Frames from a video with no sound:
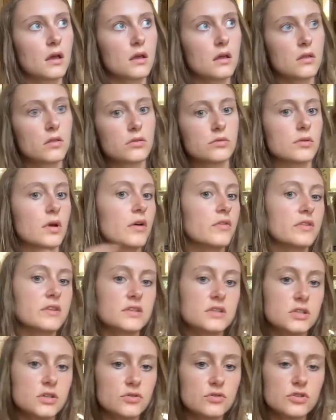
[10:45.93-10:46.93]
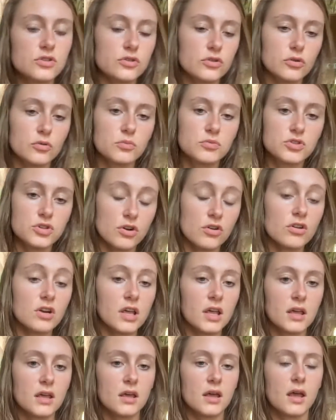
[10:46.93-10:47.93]
throughout this YouTube
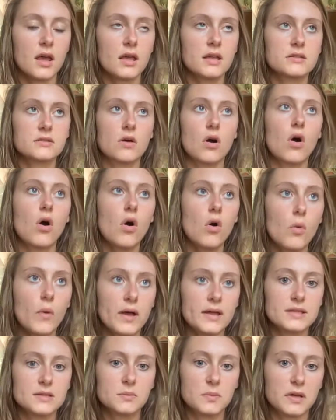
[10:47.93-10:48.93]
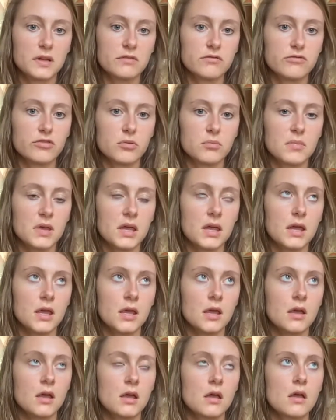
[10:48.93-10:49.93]
journey. It's always been for
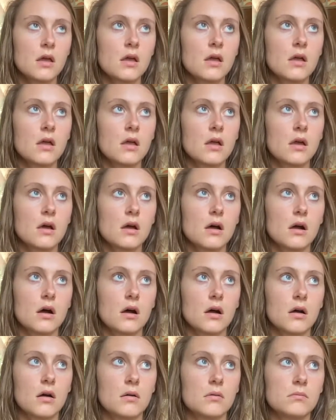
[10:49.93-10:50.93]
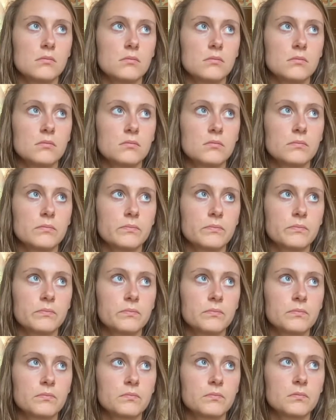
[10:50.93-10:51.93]
me um,
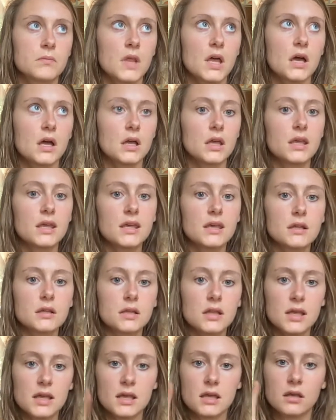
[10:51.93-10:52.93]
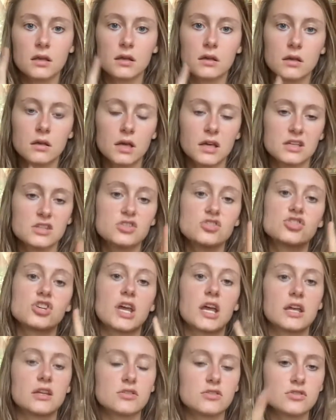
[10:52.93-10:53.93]
a healing
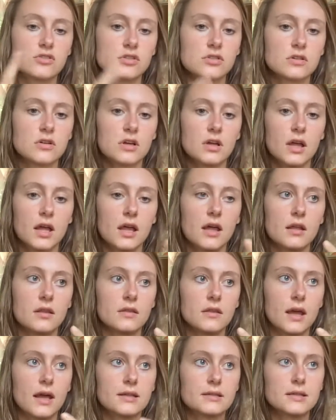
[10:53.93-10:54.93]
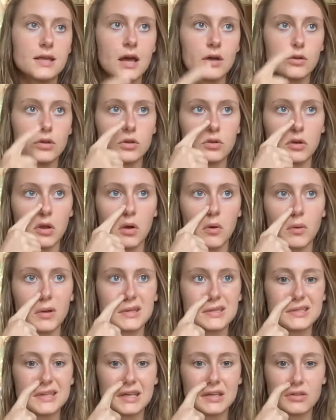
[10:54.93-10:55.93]
exchange. And that's how you know
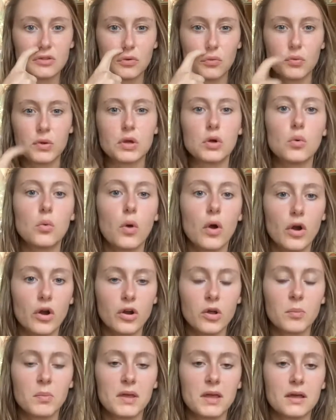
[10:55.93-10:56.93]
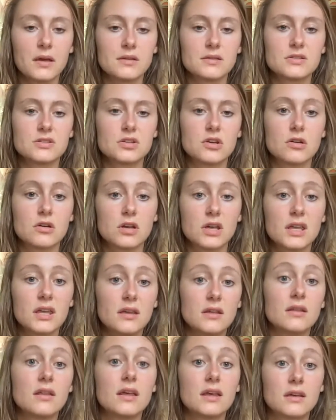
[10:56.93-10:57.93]
it's like the real work, because you're
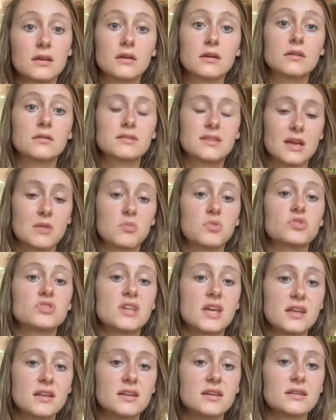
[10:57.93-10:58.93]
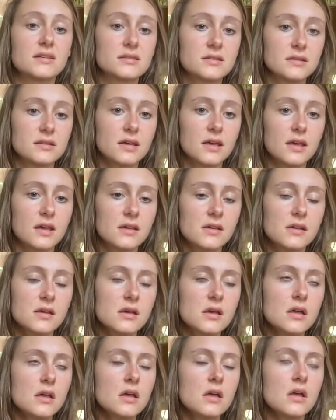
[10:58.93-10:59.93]
healing simultaneously
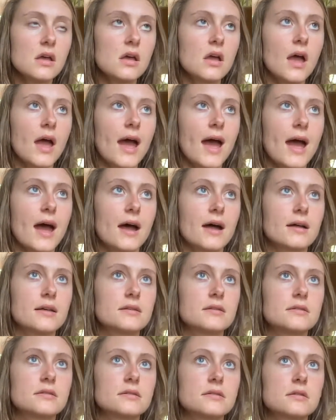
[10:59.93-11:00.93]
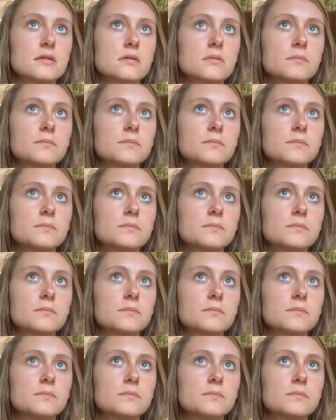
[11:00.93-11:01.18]
as